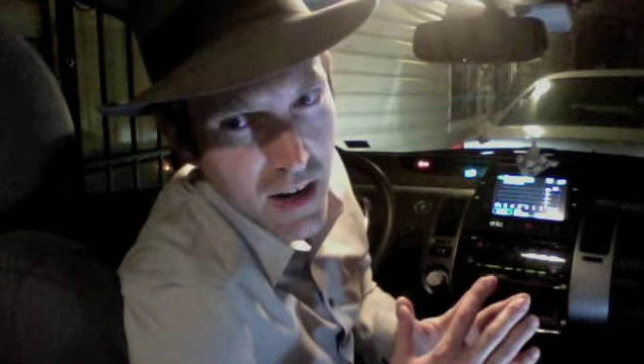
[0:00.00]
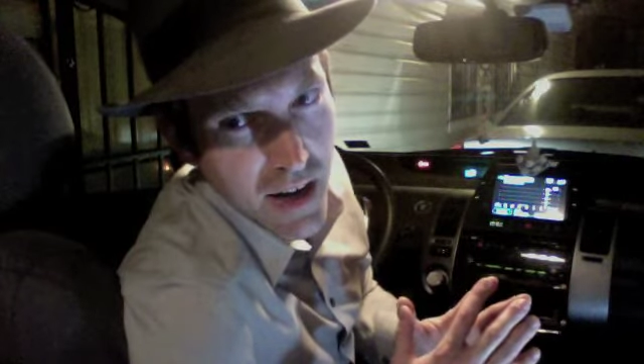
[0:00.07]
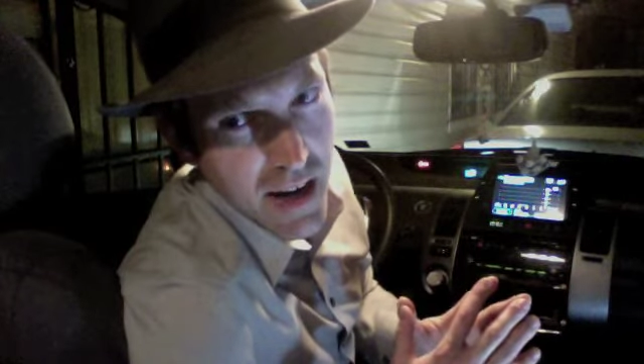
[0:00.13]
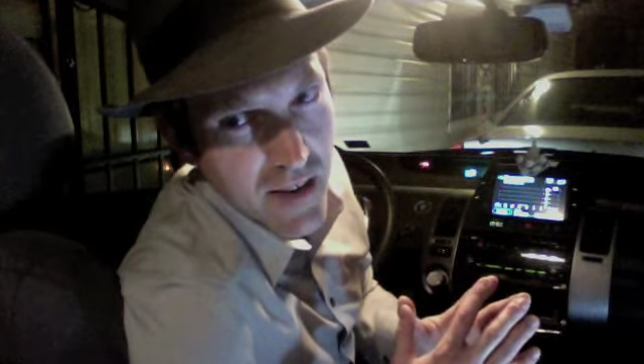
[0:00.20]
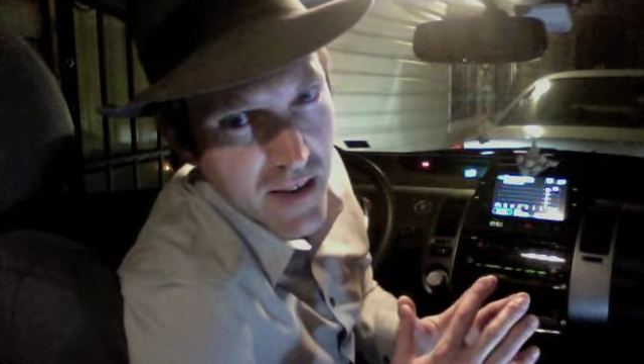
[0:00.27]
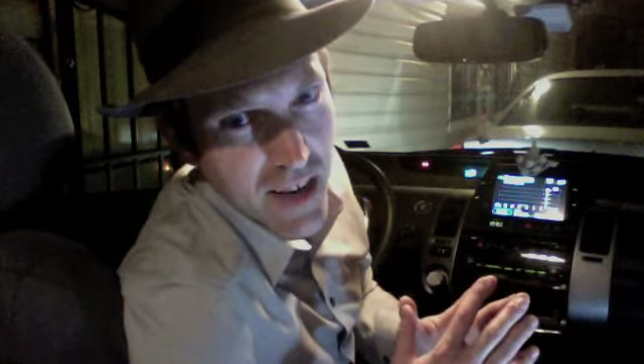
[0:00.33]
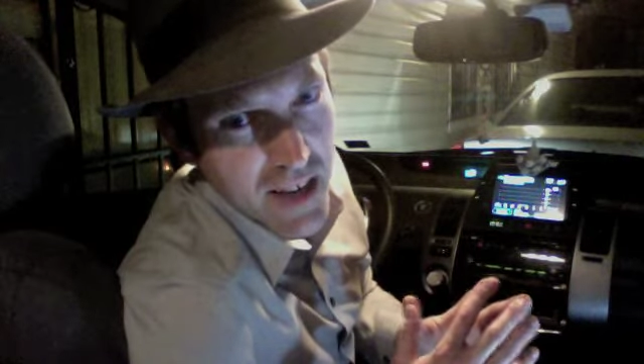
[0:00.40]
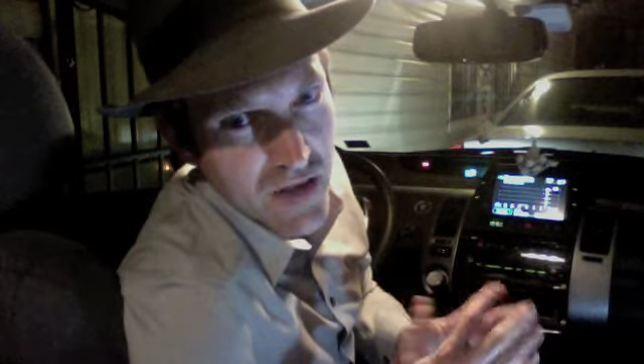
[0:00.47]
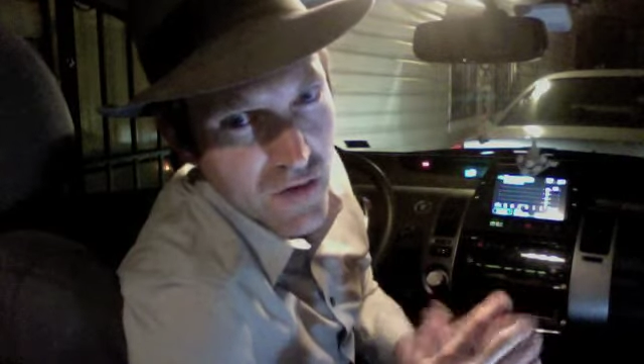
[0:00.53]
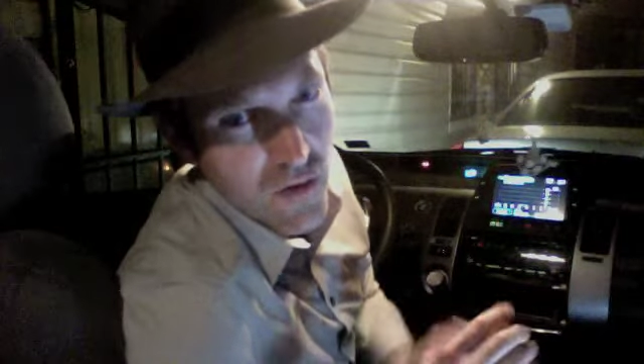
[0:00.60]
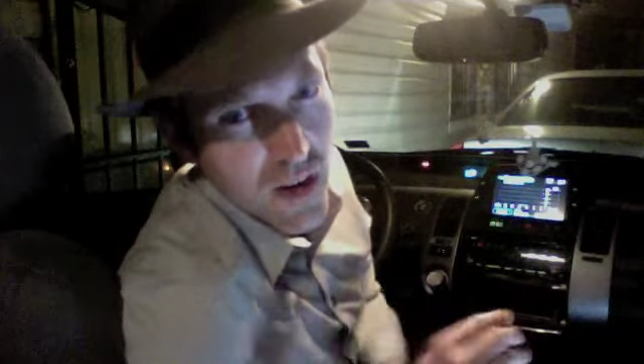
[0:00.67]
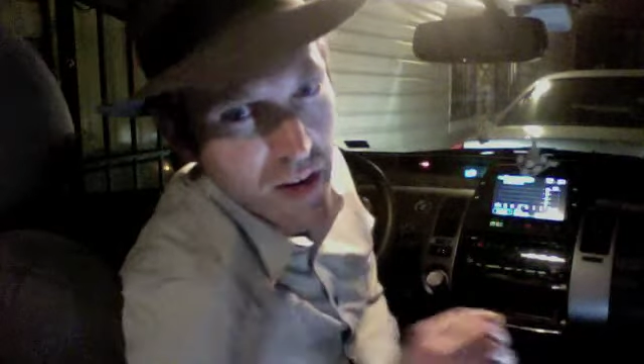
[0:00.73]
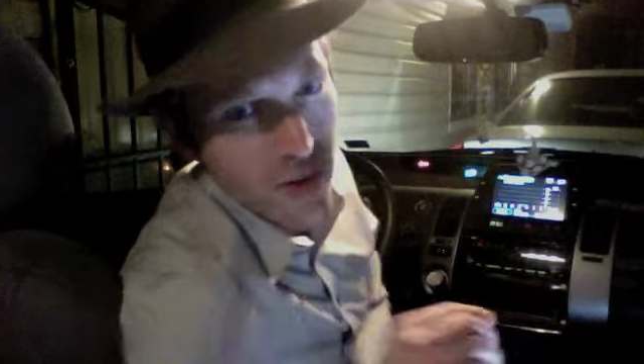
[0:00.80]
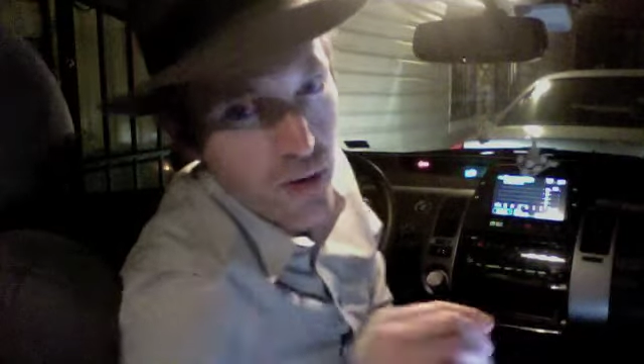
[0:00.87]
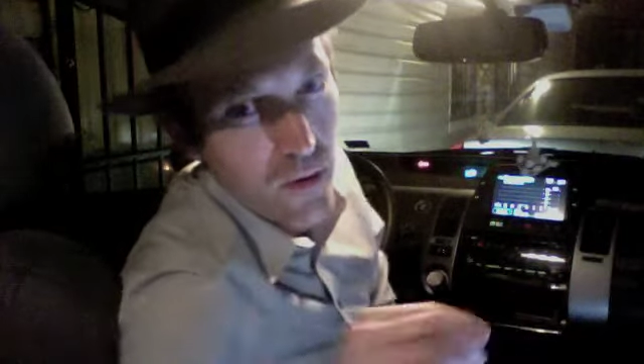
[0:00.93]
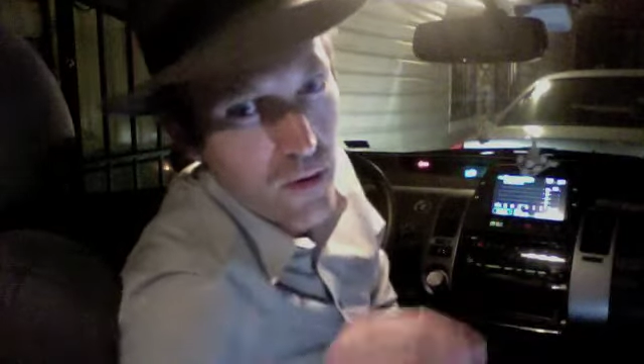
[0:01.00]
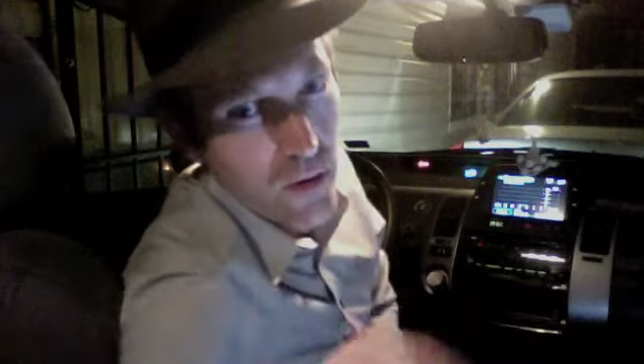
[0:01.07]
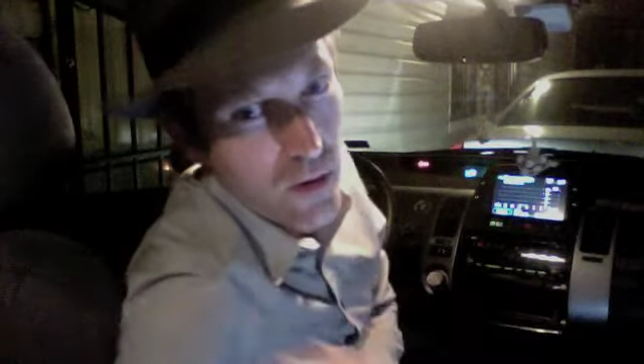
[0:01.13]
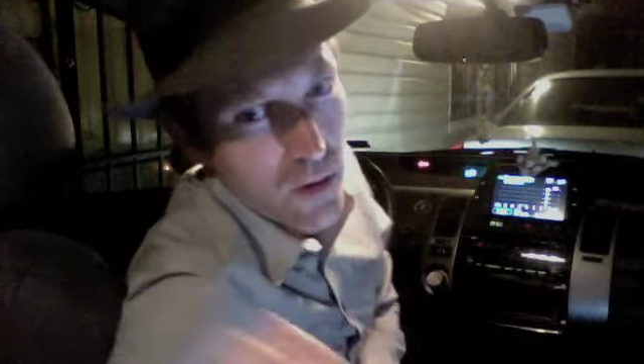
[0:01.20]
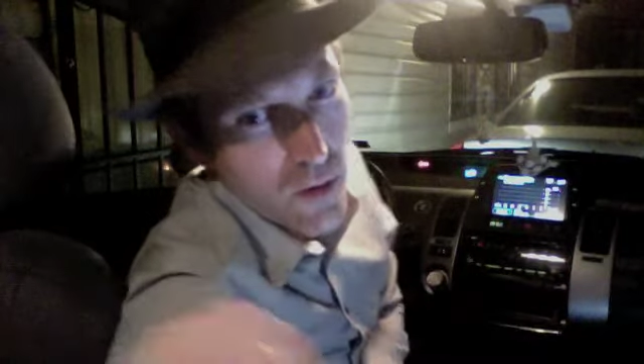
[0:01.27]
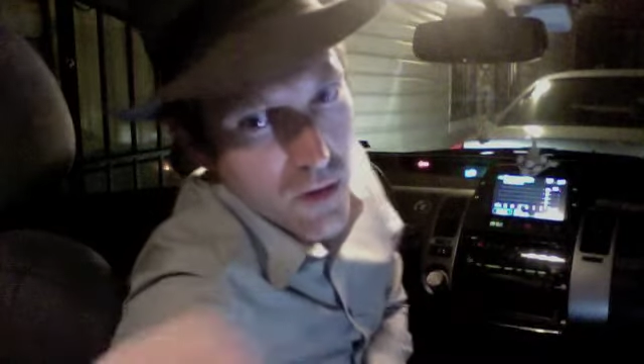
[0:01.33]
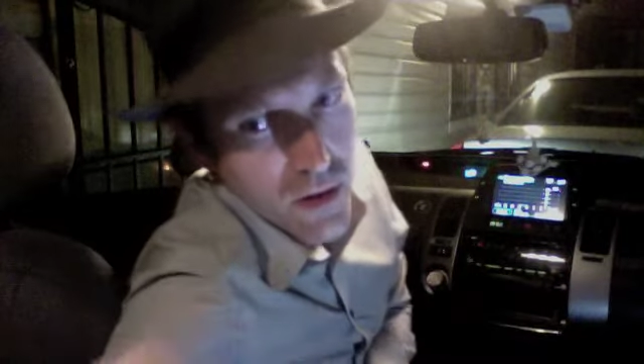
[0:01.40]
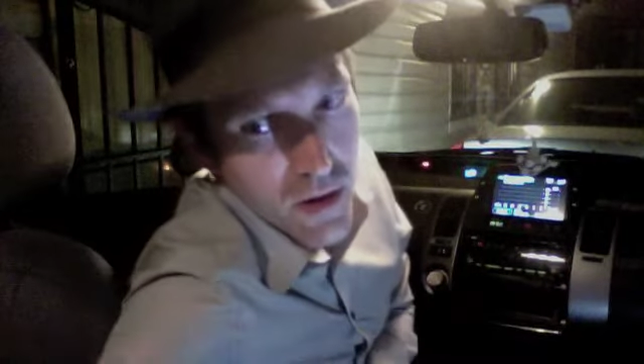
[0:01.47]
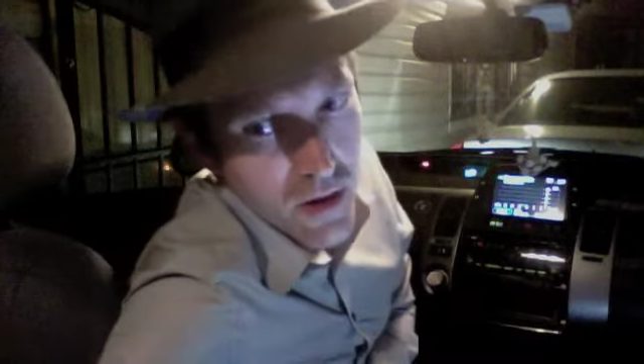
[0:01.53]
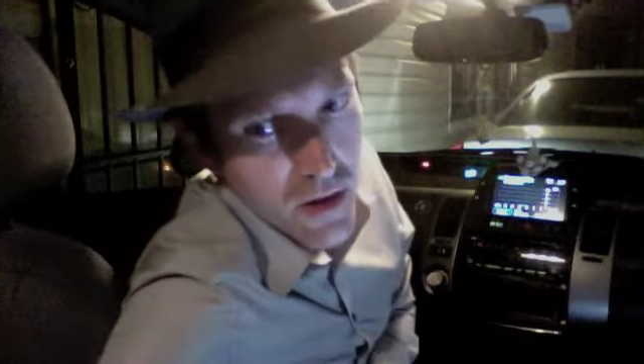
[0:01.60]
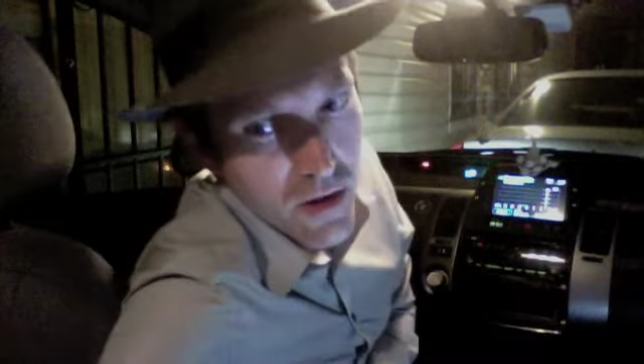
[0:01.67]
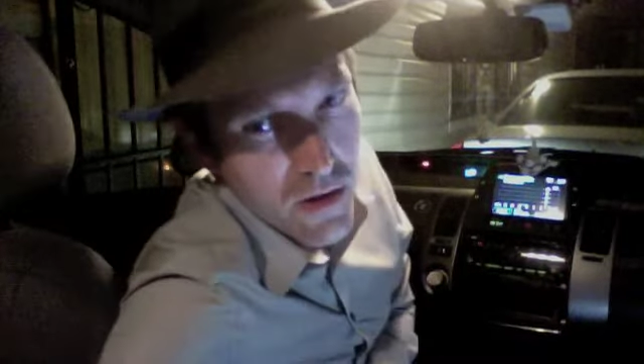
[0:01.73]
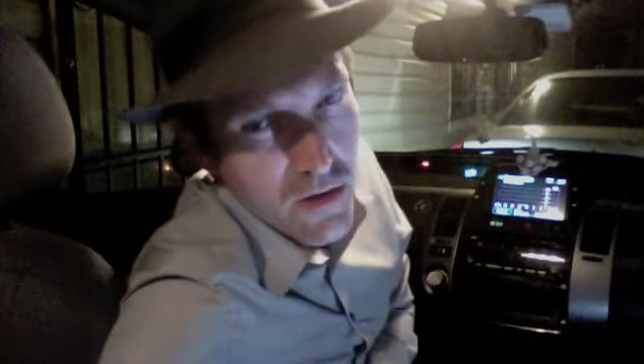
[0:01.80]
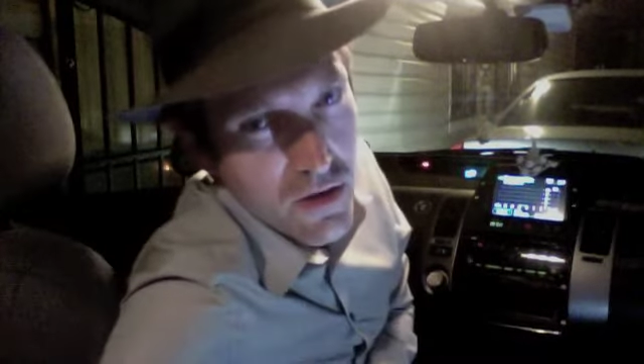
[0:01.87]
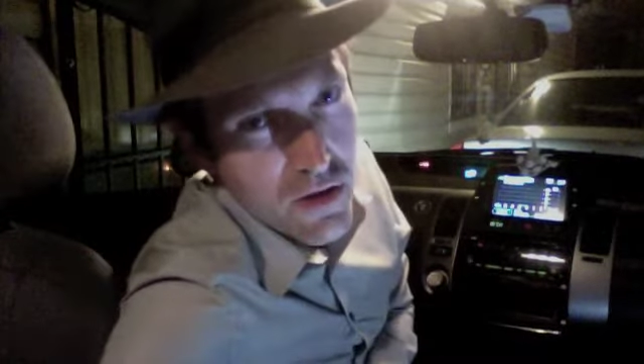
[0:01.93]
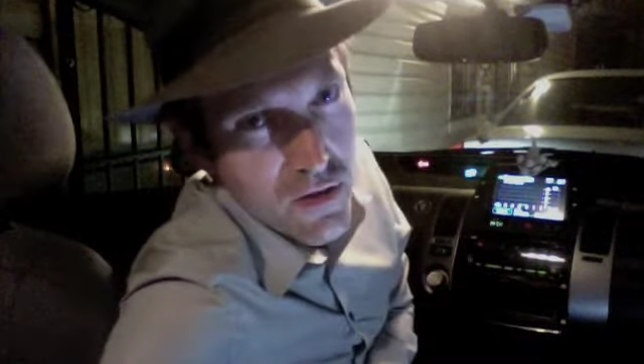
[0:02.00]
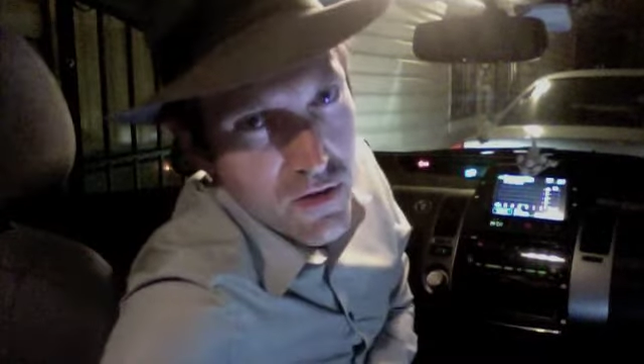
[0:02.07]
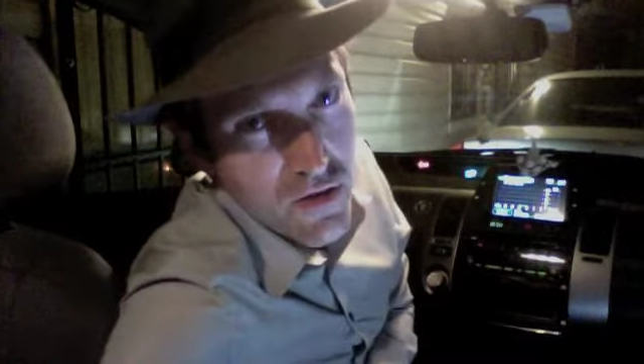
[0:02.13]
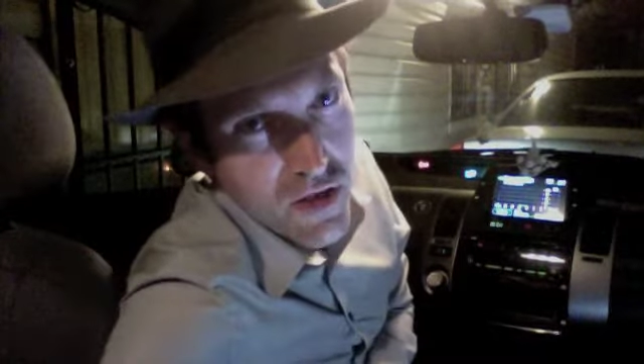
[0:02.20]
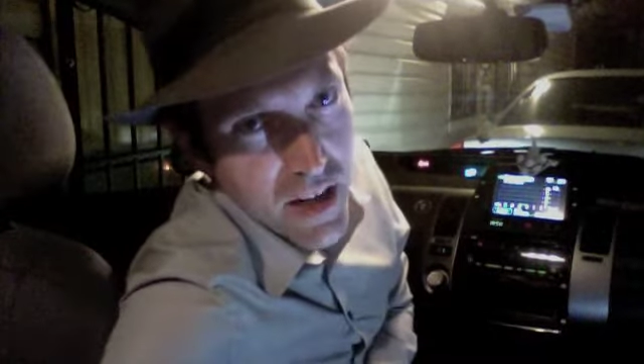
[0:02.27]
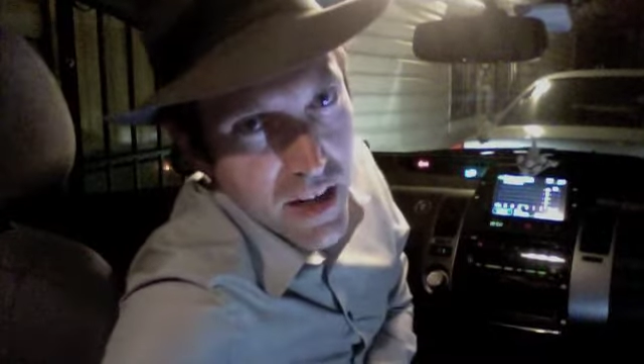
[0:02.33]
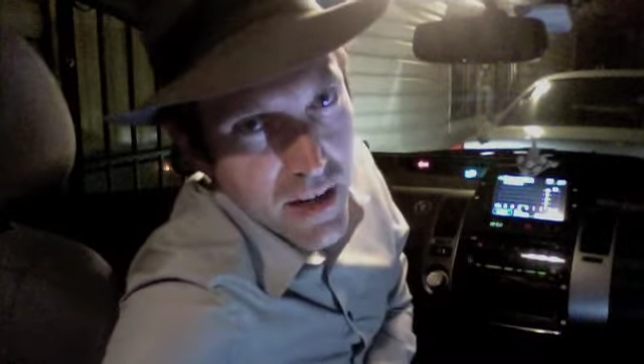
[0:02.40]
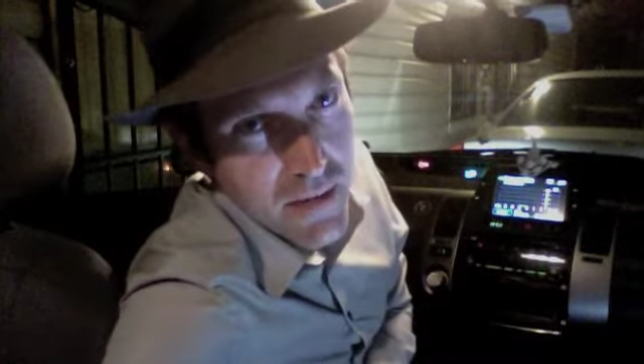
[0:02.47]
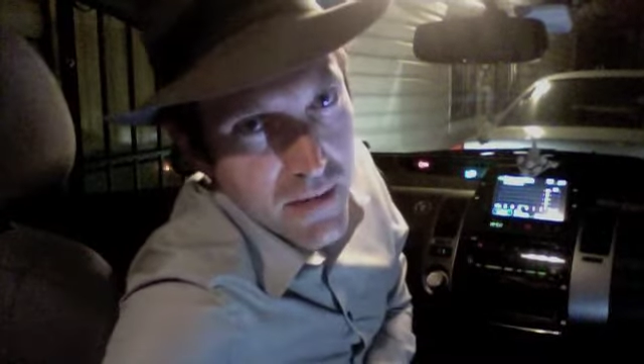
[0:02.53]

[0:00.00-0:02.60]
and last right through until Tuesday.